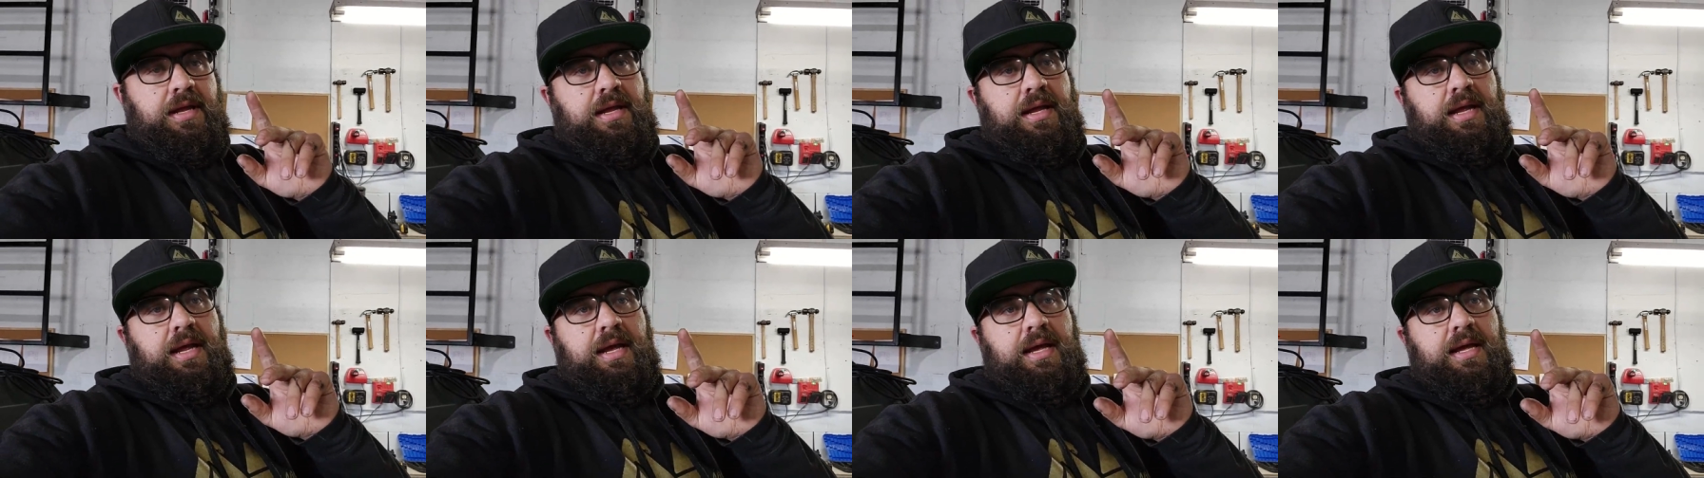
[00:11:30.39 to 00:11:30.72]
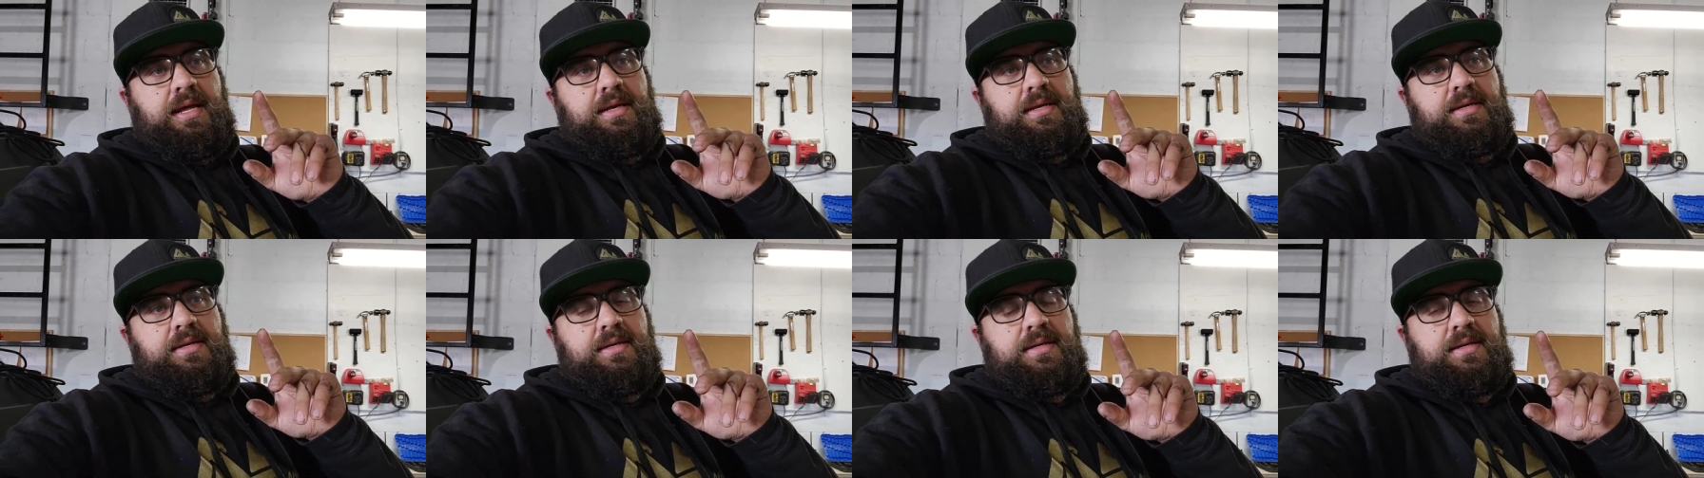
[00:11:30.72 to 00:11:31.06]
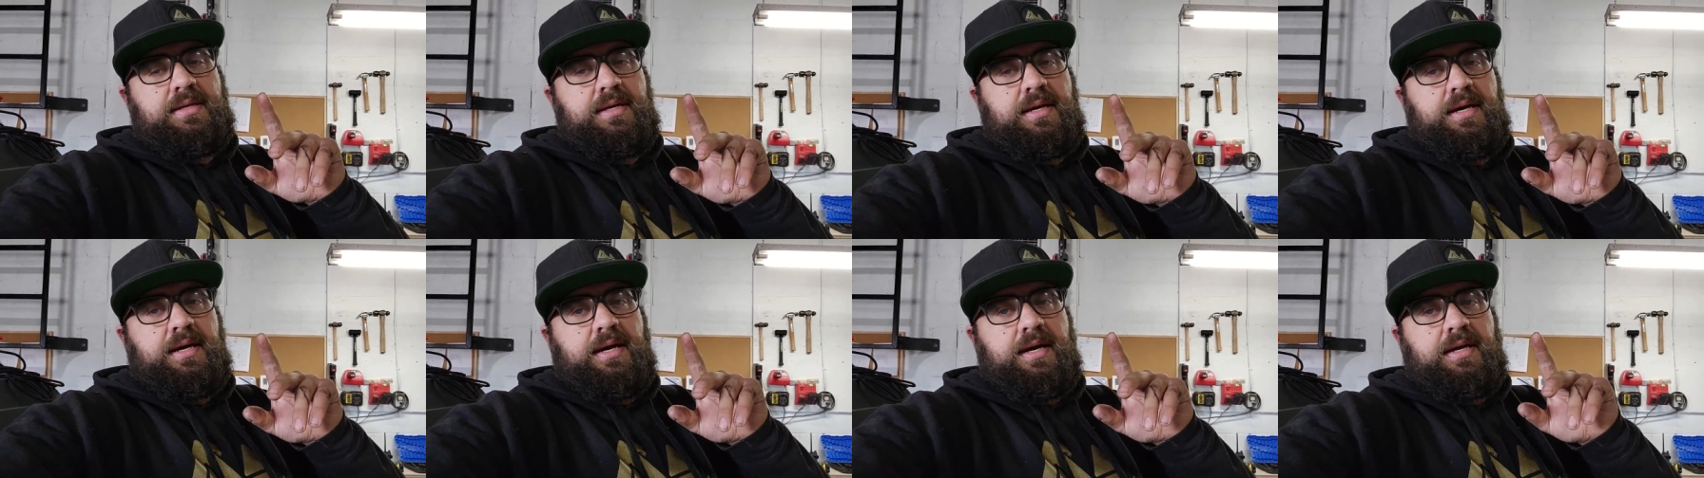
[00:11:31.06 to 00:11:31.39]
and
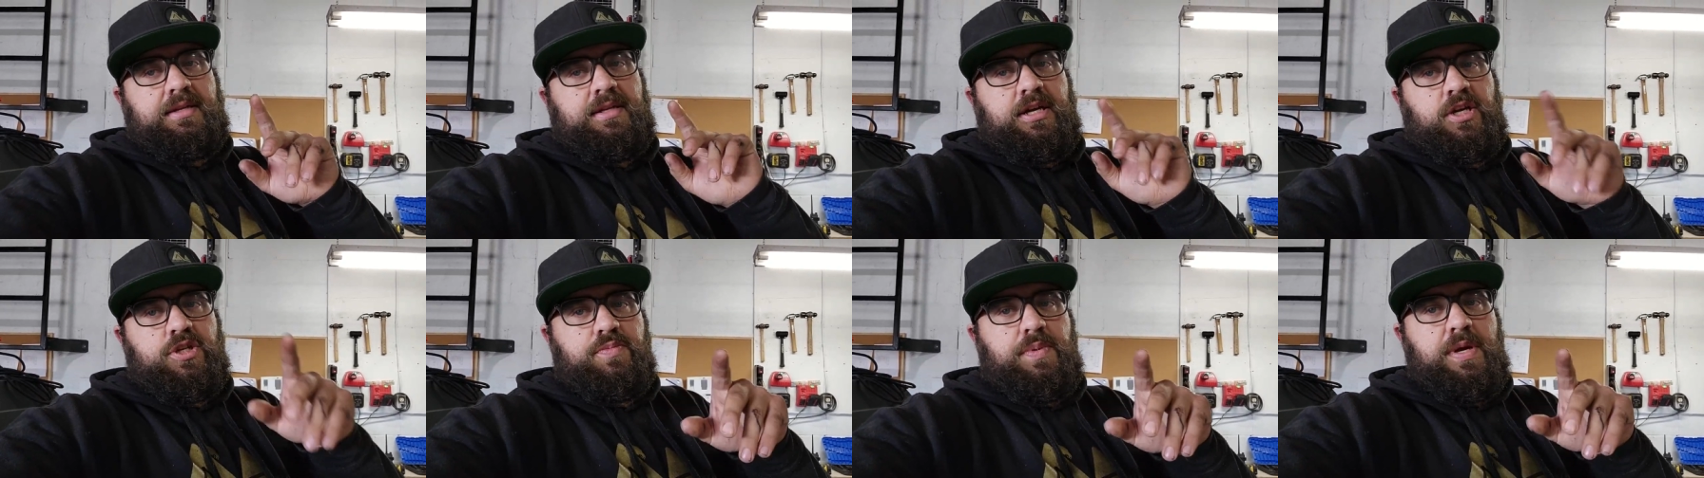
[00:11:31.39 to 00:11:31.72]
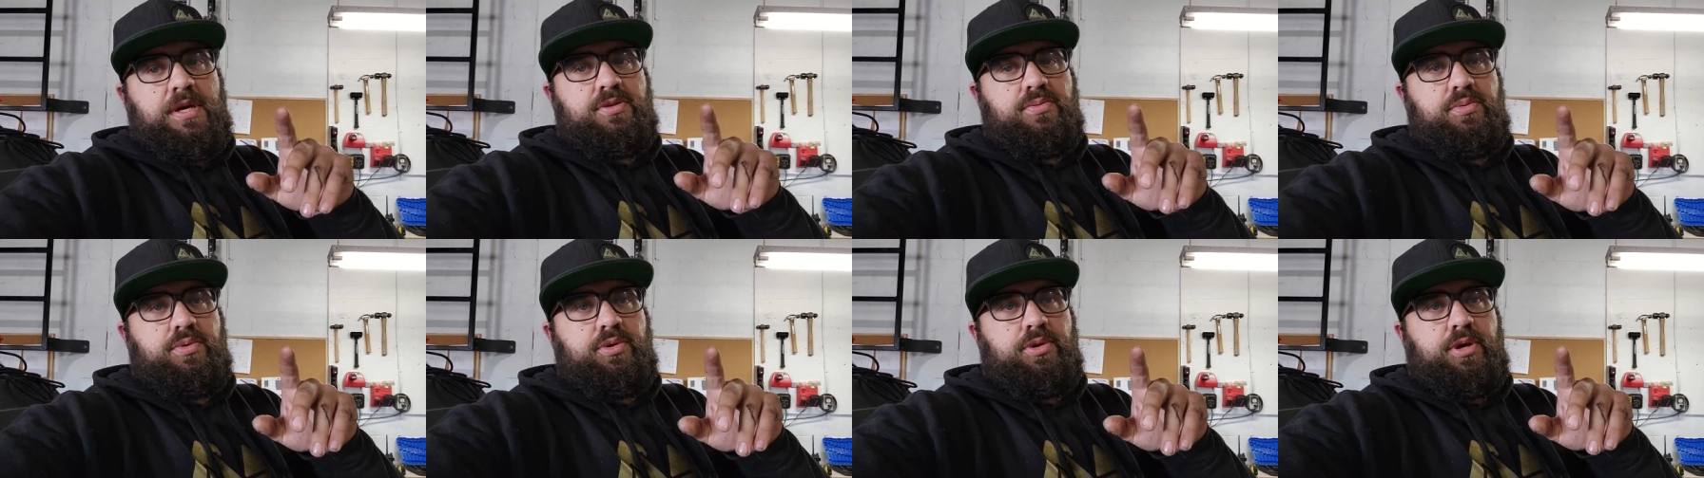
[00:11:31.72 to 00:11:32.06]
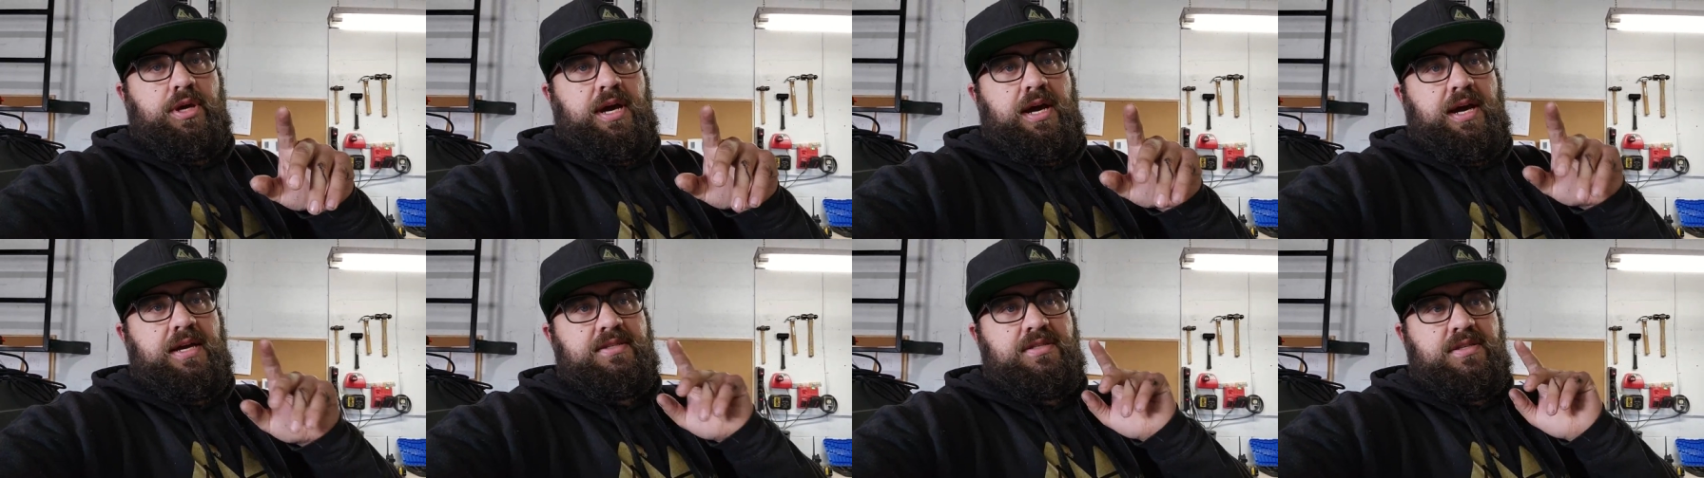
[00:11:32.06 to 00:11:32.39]
uh, touch base with you
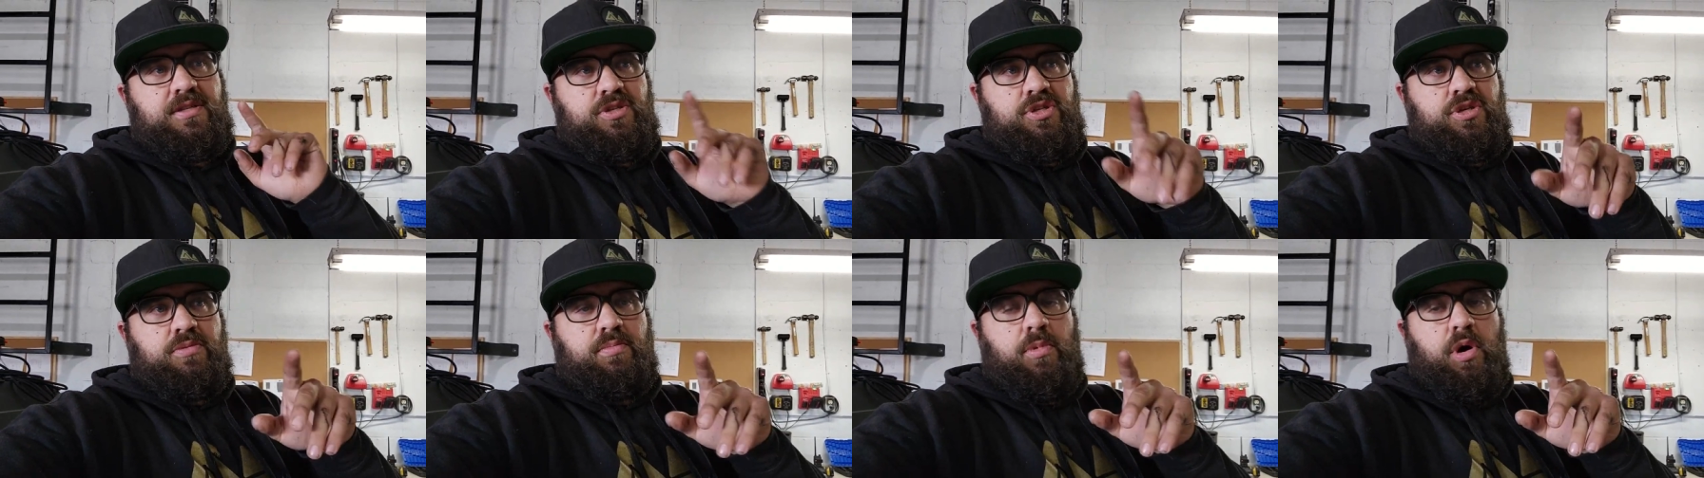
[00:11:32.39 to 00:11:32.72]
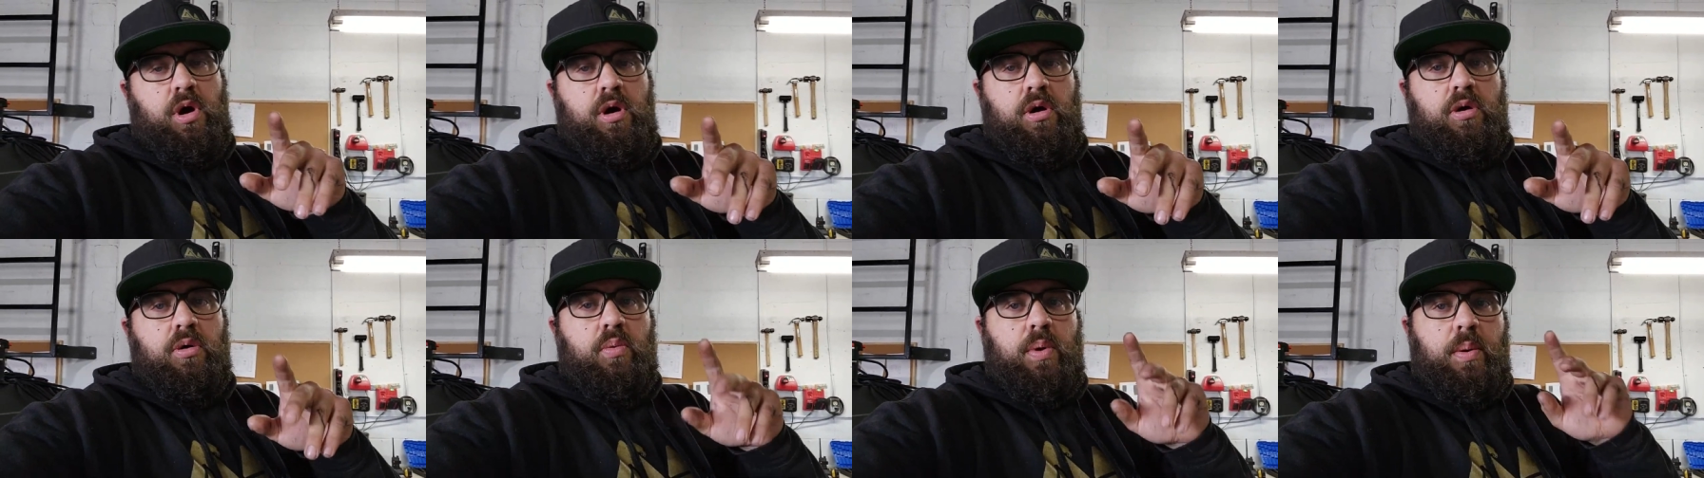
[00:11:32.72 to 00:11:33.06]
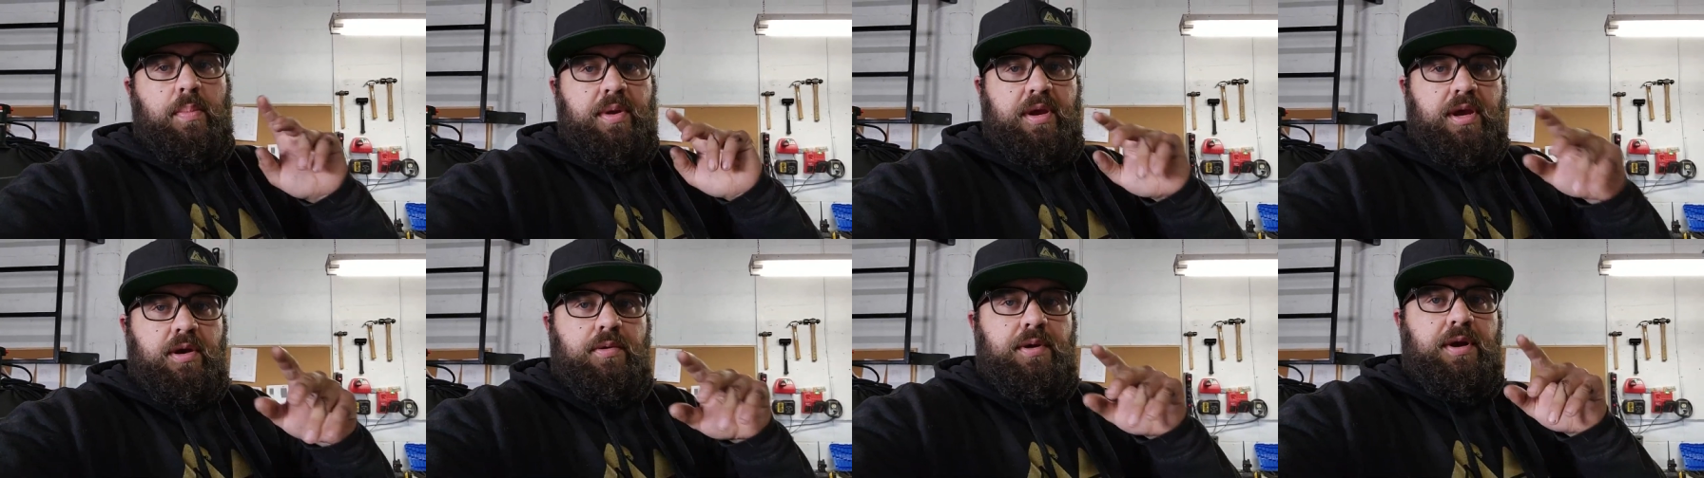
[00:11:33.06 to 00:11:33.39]
guys tomorrow when
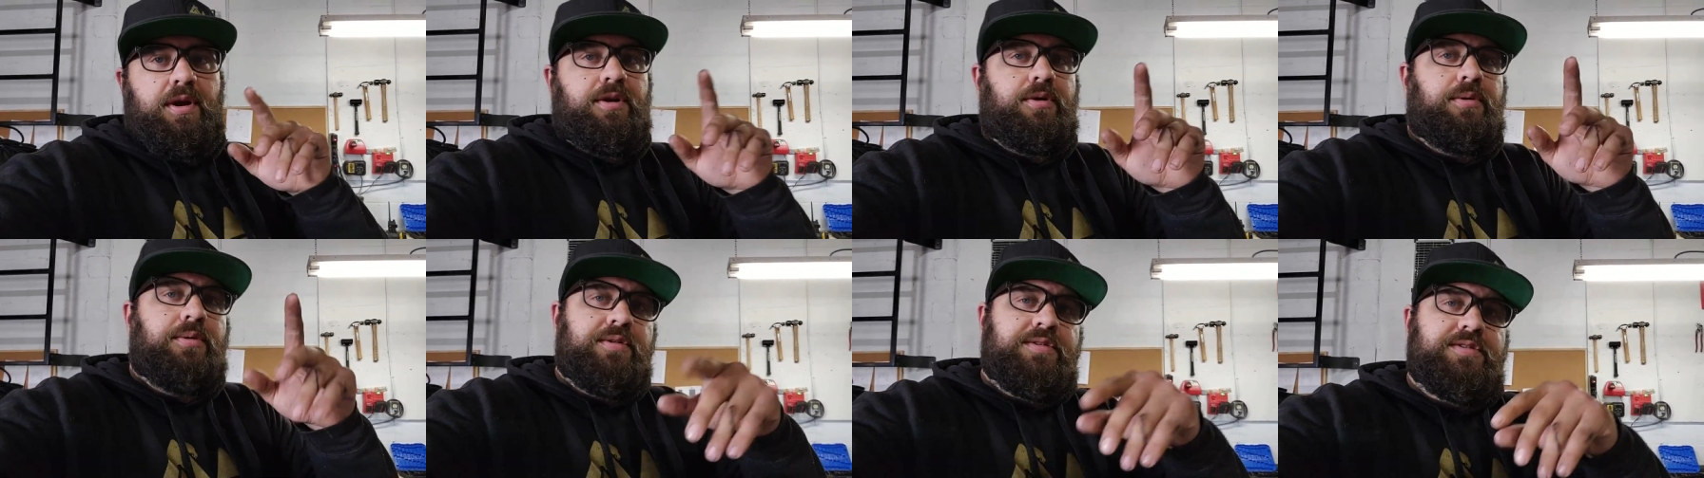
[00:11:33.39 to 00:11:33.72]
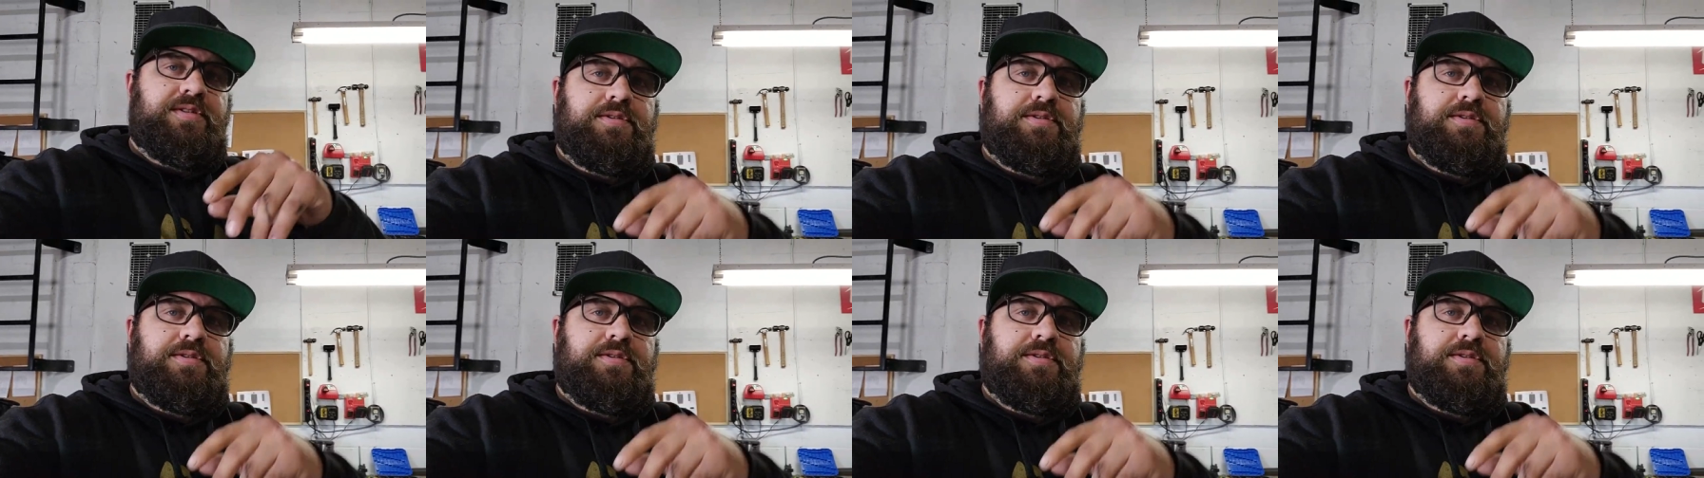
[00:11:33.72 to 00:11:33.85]
we get ready to do this